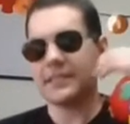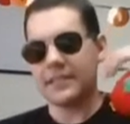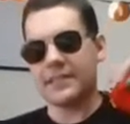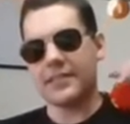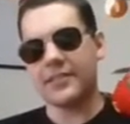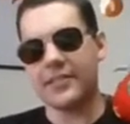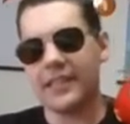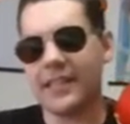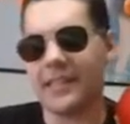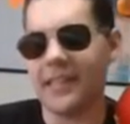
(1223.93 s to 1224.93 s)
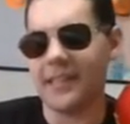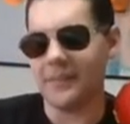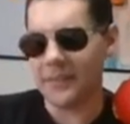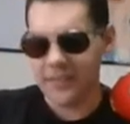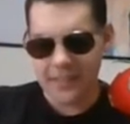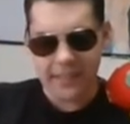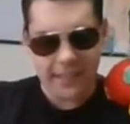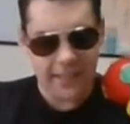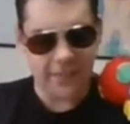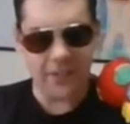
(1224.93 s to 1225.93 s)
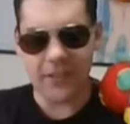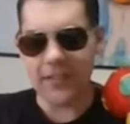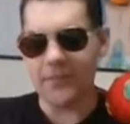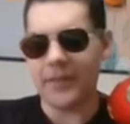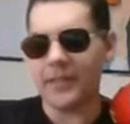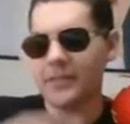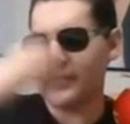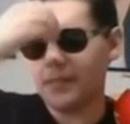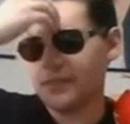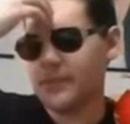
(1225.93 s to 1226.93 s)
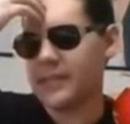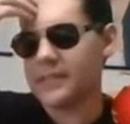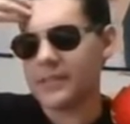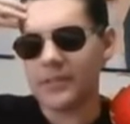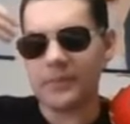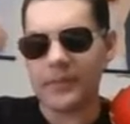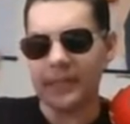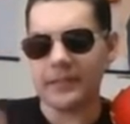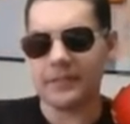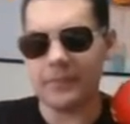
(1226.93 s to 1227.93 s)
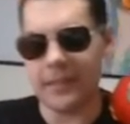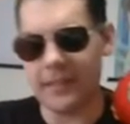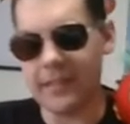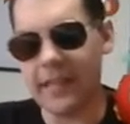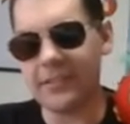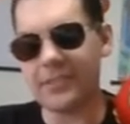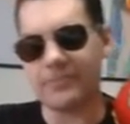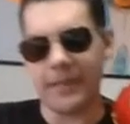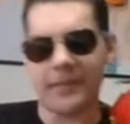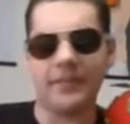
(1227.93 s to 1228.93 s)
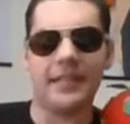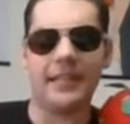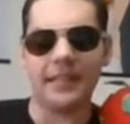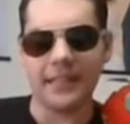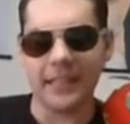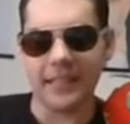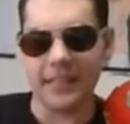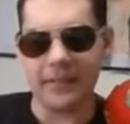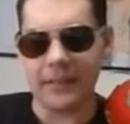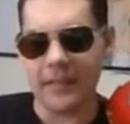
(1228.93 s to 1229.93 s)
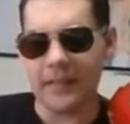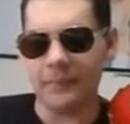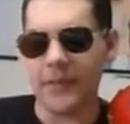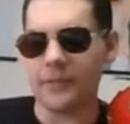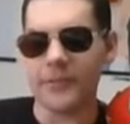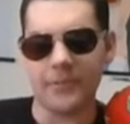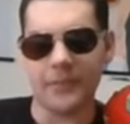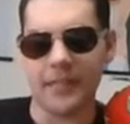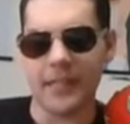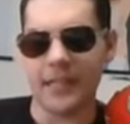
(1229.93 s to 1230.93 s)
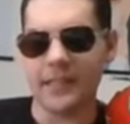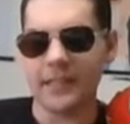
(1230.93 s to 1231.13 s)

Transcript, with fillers: That's literally the name if you care about this place. But it is a good place. But I would just recommend getting uh, better rooms and not.